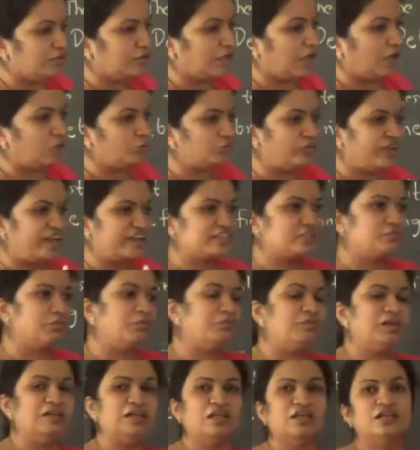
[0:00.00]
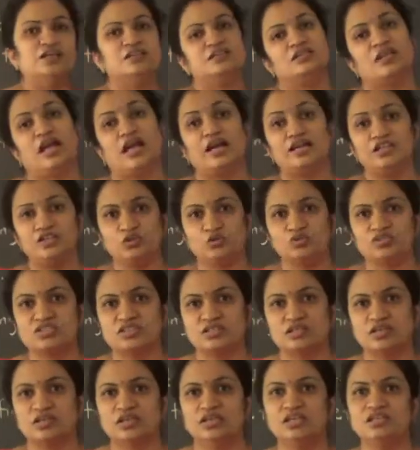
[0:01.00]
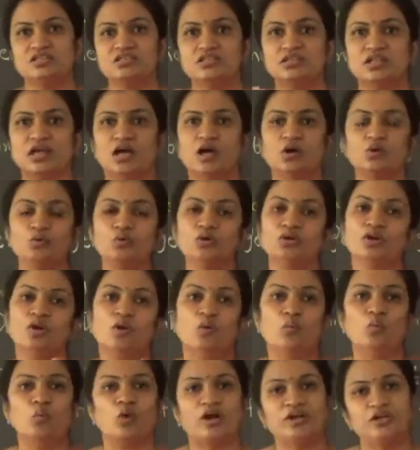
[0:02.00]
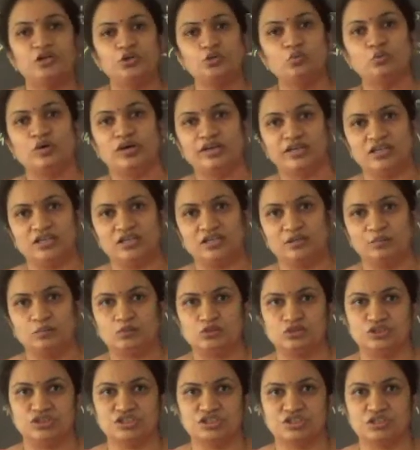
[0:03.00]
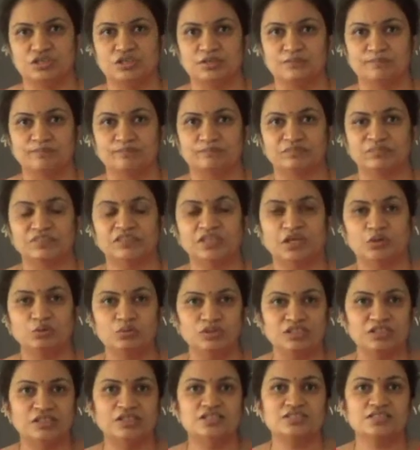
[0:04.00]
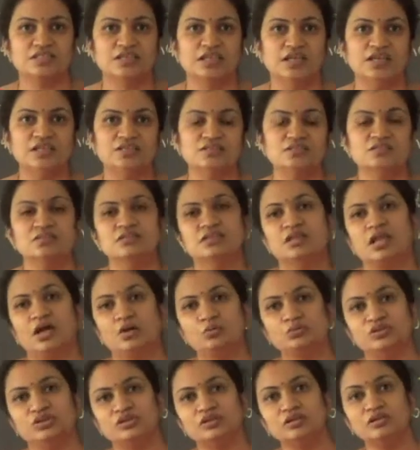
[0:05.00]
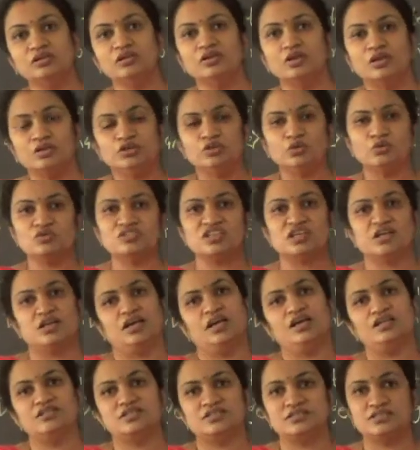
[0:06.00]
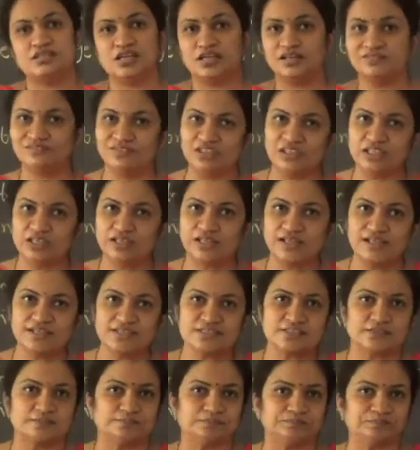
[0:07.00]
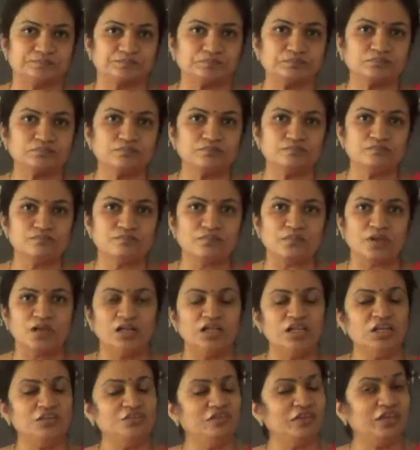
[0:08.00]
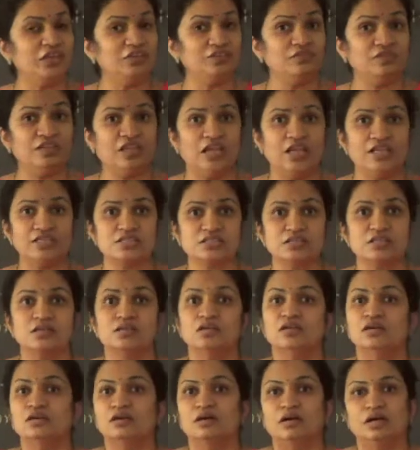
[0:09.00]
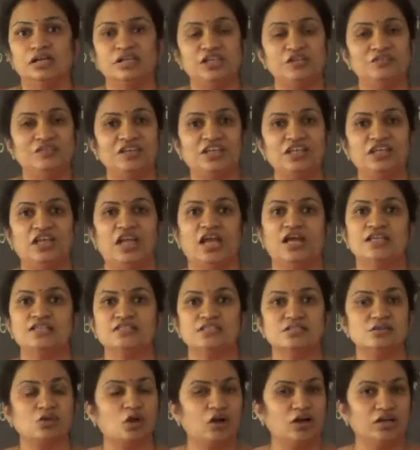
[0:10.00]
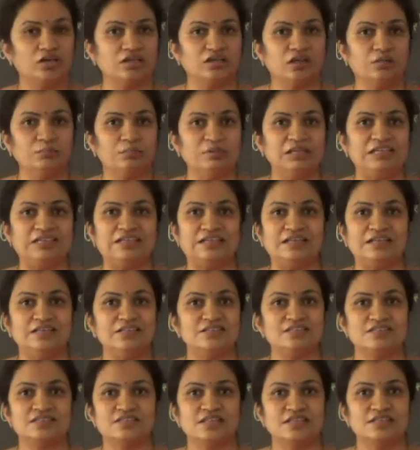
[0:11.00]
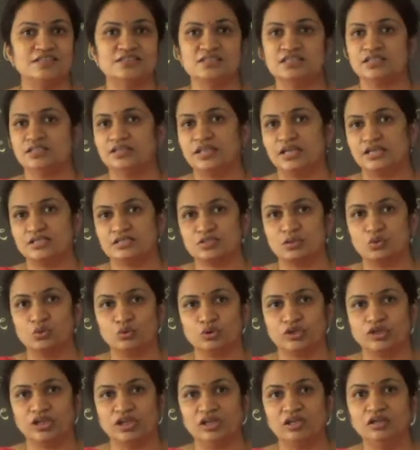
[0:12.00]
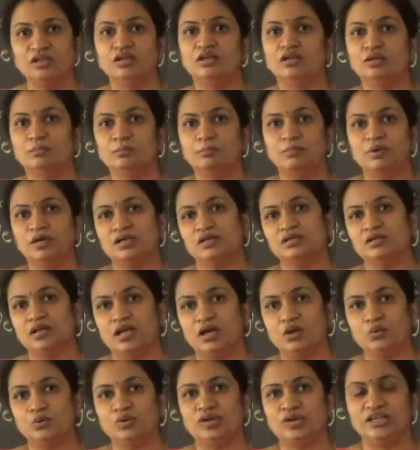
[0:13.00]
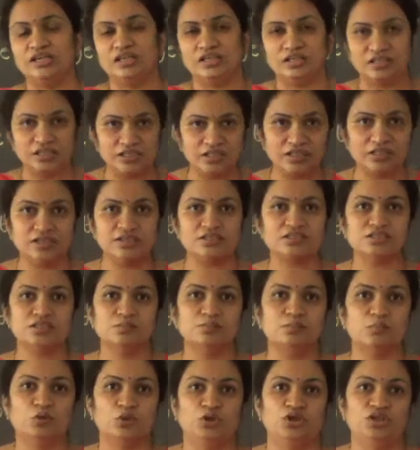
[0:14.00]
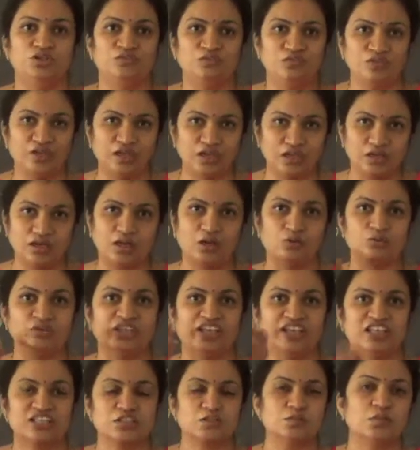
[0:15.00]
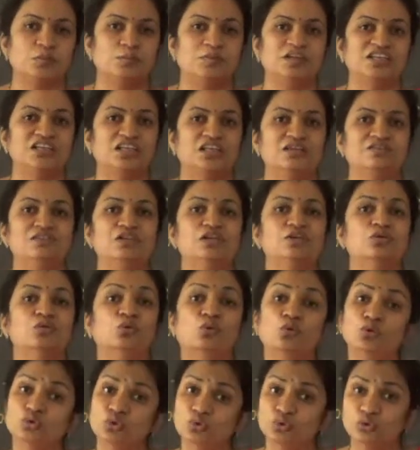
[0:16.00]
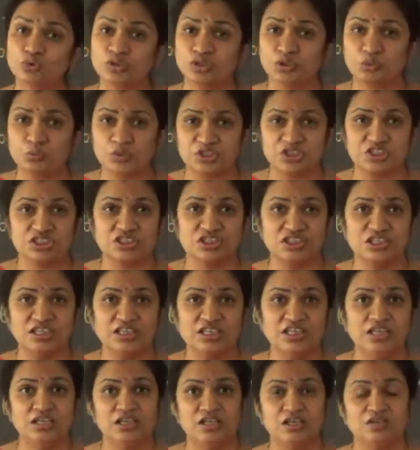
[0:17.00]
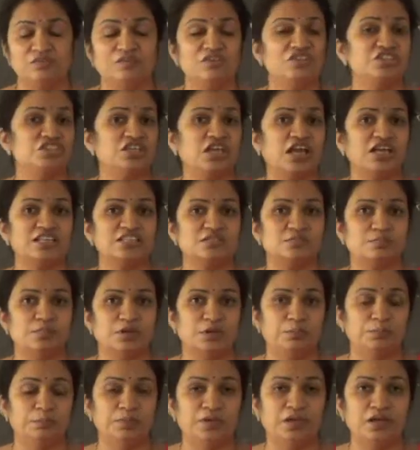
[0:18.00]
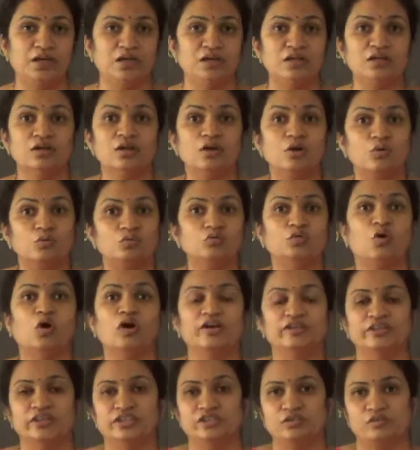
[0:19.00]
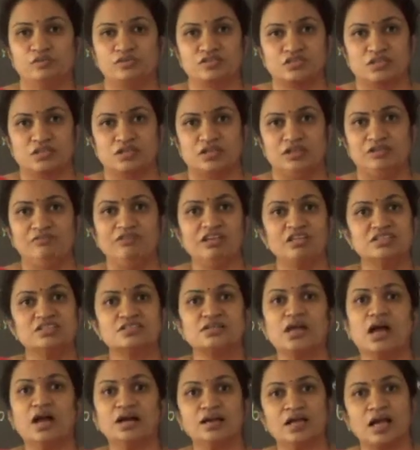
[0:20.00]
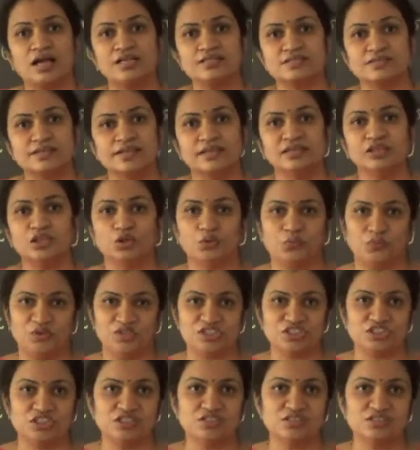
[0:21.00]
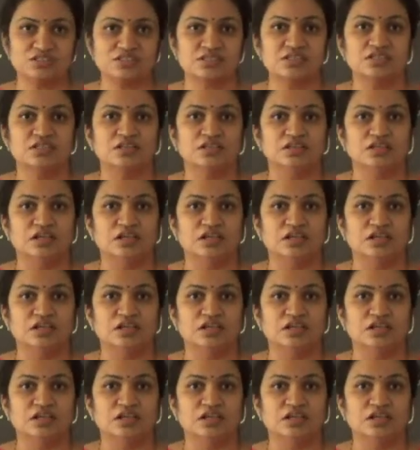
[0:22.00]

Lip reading: now the experimenter and user is now one-to-one in a position. Now in this case, now the user has done with the test. Even if he has not completed his test, that's okay. But now here is the point where now the experimenter will go through the questionnaire which he has prepared for the user. We will start asking the questions.